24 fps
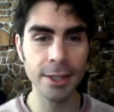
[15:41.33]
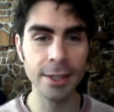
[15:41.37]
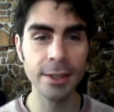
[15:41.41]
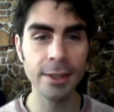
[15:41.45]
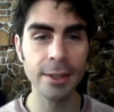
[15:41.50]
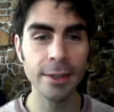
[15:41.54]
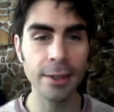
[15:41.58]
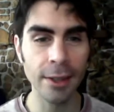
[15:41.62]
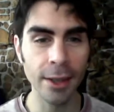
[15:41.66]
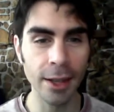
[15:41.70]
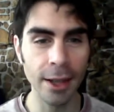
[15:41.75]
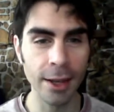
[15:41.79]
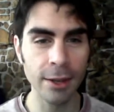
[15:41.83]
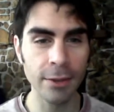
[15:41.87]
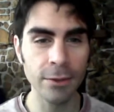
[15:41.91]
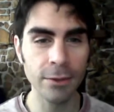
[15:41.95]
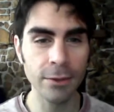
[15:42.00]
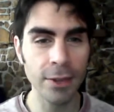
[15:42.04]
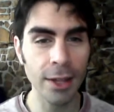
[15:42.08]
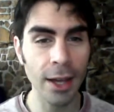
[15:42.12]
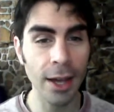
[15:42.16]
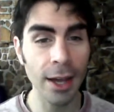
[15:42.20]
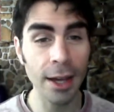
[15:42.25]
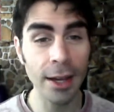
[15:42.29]
right
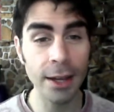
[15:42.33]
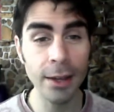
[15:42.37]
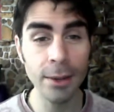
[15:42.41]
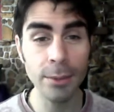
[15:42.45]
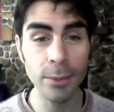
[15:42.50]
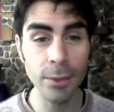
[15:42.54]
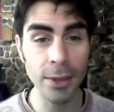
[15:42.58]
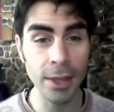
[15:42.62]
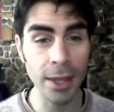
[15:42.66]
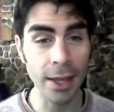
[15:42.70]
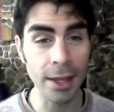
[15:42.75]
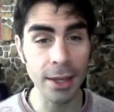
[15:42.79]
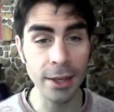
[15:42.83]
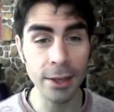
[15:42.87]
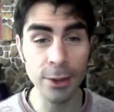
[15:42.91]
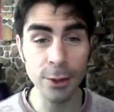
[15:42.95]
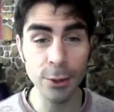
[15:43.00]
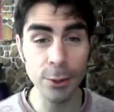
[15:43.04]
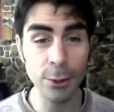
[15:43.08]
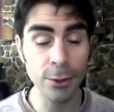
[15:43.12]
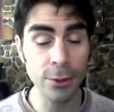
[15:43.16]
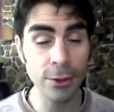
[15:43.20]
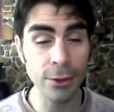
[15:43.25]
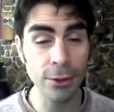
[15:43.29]
now in this
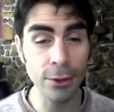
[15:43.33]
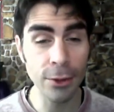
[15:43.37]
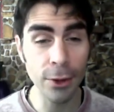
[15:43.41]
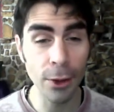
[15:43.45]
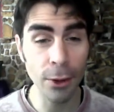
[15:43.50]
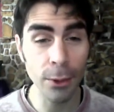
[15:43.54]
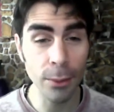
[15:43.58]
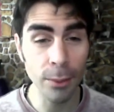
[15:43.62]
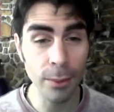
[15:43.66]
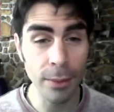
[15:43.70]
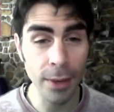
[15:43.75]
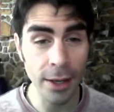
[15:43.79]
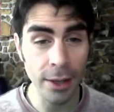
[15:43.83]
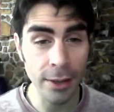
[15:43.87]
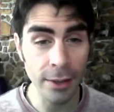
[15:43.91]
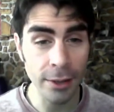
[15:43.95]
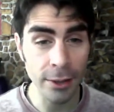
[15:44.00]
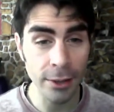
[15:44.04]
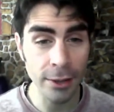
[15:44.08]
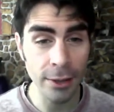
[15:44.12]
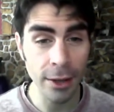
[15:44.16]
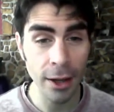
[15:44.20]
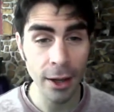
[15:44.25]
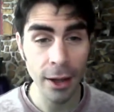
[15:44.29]
lifetime. Thank
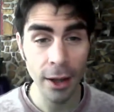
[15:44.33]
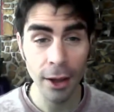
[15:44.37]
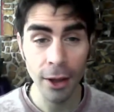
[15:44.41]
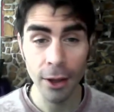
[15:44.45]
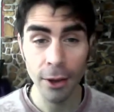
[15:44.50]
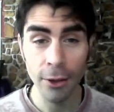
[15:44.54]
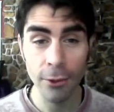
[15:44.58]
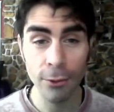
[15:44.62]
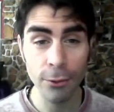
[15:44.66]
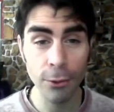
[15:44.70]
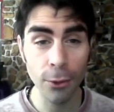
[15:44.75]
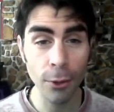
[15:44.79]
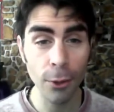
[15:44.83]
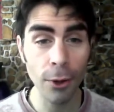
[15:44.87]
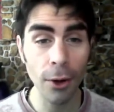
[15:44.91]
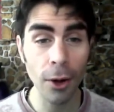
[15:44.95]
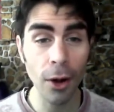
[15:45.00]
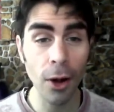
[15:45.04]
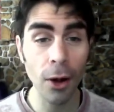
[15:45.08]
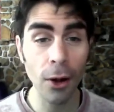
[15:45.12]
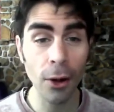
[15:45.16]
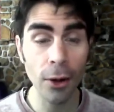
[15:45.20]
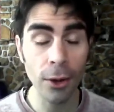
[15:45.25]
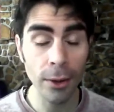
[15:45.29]
you so
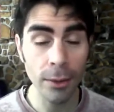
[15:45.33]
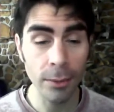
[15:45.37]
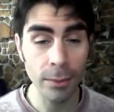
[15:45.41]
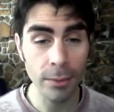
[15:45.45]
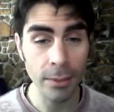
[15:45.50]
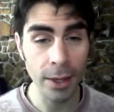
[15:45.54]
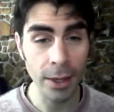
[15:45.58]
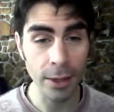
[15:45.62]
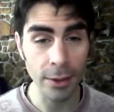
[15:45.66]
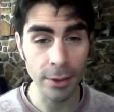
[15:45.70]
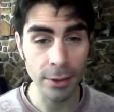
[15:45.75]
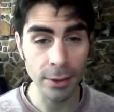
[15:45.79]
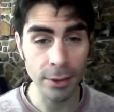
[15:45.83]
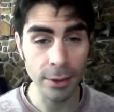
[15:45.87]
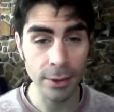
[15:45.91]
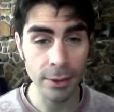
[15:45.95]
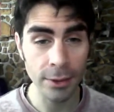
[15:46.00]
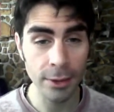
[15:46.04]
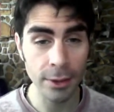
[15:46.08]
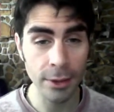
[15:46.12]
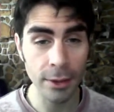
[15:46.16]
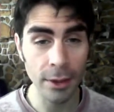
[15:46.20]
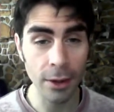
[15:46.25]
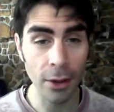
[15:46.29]
much for
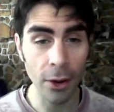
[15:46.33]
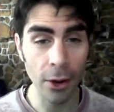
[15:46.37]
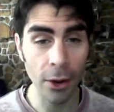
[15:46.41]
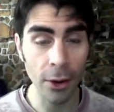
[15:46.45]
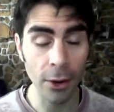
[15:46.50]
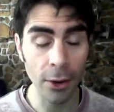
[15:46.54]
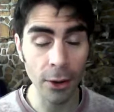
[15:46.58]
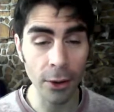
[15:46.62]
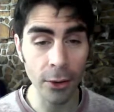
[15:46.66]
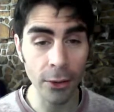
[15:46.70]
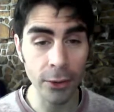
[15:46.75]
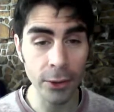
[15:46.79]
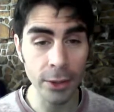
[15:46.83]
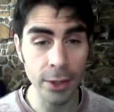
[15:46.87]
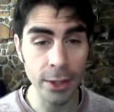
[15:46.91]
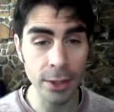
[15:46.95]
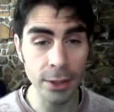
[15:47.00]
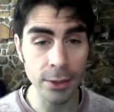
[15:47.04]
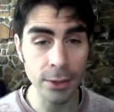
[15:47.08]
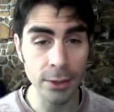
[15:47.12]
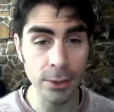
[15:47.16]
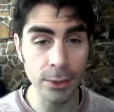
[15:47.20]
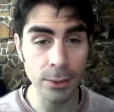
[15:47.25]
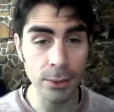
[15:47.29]
all mothers
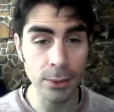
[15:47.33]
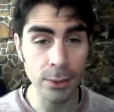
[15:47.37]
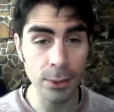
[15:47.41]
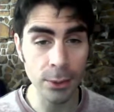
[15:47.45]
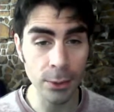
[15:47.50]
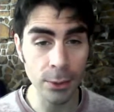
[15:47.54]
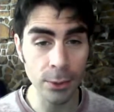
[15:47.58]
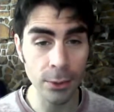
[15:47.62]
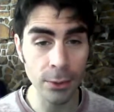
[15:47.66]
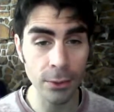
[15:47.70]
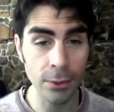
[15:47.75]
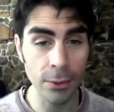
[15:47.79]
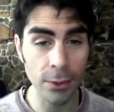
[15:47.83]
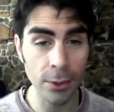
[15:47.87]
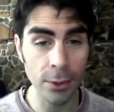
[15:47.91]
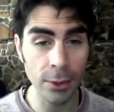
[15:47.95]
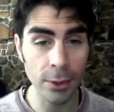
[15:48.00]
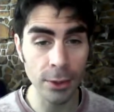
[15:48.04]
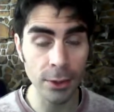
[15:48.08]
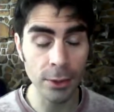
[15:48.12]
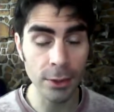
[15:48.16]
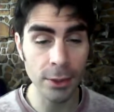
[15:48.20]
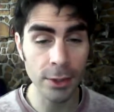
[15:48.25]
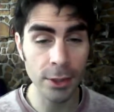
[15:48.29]
and all
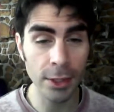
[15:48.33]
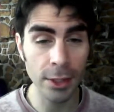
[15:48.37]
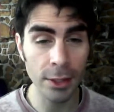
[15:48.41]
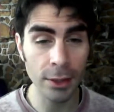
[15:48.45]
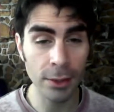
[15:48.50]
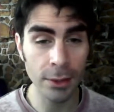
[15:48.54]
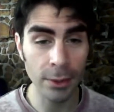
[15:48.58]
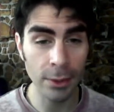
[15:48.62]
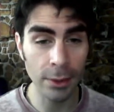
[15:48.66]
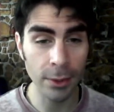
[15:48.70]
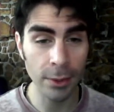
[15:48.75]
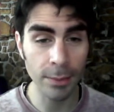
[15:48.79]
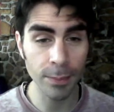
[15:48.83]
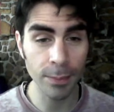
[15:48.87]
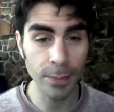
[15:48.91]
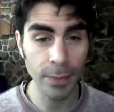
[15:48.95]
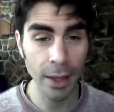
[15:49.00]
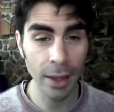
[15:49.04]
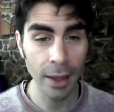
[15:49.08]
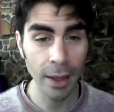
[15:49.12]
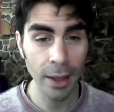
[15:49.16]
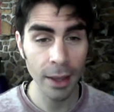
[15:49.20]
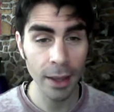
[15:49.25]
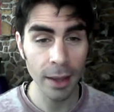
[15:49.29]
that you do for
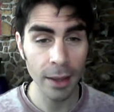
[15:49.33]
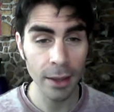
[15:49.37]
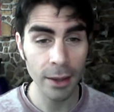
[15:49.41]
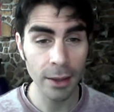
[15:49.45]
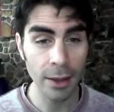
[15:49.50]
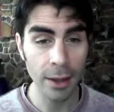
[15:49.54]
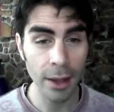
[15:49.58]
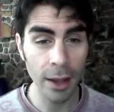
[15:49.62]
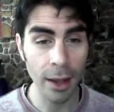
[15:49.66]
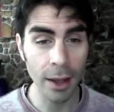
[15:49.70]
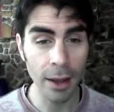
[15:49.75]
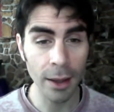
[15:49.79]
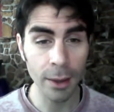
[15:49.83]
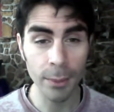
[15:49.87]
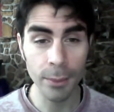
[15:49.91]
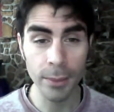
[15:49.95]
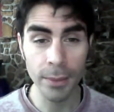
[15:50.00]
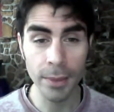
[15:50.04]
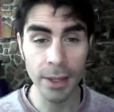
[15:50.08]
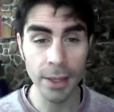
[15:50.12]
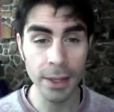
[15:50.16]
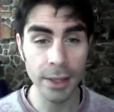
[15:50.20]
your children.